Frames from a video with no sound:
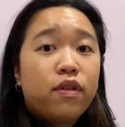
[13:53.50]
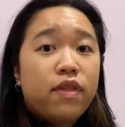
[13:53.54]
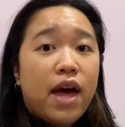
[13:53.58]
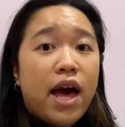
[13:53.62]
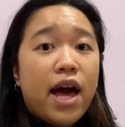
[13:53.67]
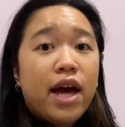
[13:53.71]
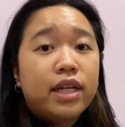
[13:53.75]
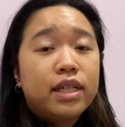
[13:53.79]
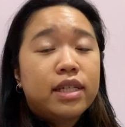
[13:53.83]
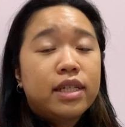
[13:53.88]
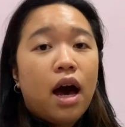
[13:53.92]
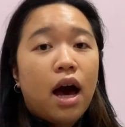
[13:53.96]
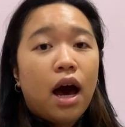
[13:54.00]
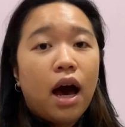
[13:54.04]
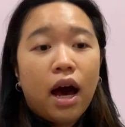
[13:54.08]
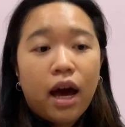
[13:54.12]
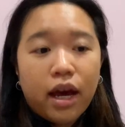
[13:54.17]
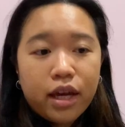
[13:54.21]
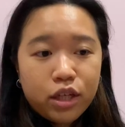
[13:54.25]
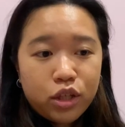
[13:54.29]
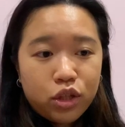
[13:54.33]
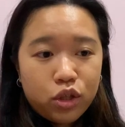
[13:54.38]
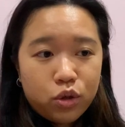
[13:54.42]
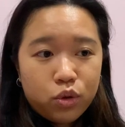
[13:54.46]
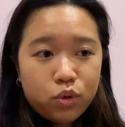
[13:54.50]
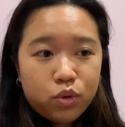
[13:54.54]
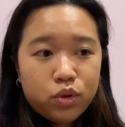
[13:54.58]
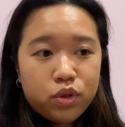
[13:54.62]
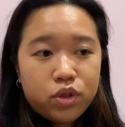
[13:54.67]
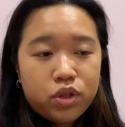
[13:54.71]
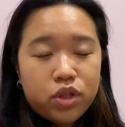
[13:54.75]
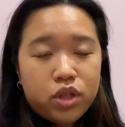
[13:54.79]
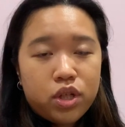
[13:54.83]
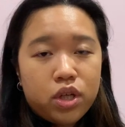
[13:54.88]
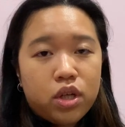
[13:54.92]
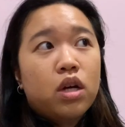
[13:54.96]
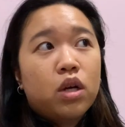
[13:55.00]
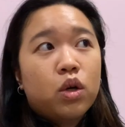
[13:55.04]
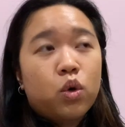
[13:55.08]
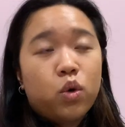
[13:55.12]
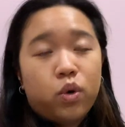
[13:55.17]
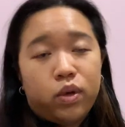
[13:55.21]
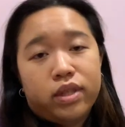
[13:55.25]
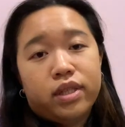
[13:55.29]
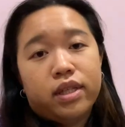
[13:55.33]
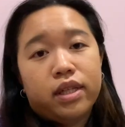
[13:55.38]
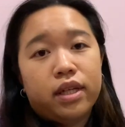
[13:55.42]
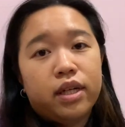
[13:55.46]
that, I used
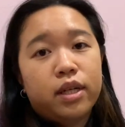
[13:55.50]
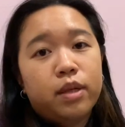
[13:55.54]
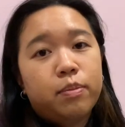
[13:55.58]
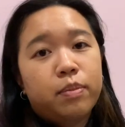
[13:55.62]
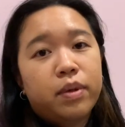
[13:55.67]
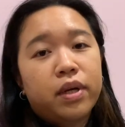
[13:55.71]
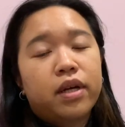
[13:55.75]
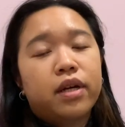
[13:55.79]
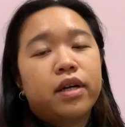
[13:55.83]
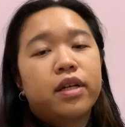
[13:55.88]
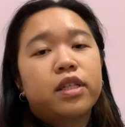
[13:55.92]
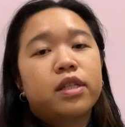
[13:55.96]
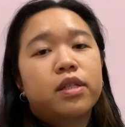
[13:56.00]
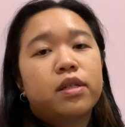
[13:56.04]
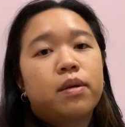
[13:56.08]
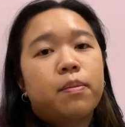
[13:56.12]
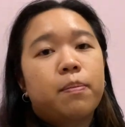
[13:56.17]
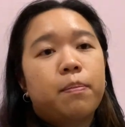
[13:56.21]
Quizlet because